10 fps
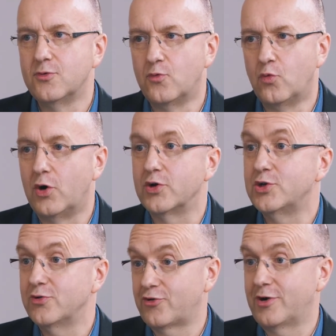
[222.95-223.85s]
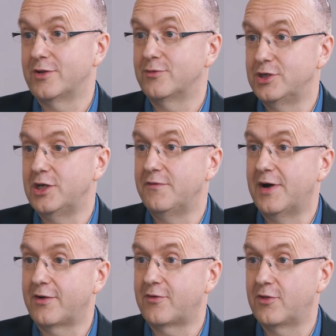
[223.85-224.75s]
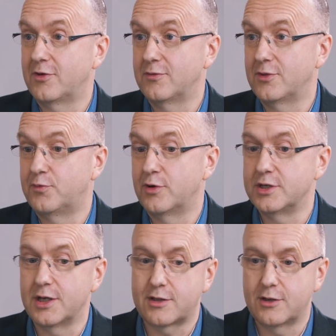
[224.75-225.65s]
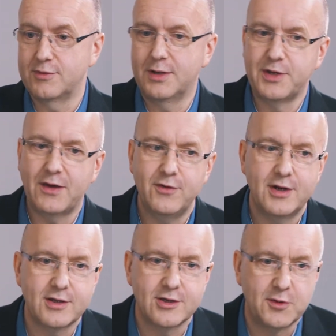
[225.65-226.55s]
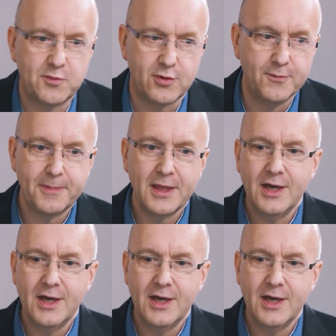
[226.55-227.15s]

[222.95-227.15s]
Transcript: what you're trying to achieve out of the project. So let me give you an example.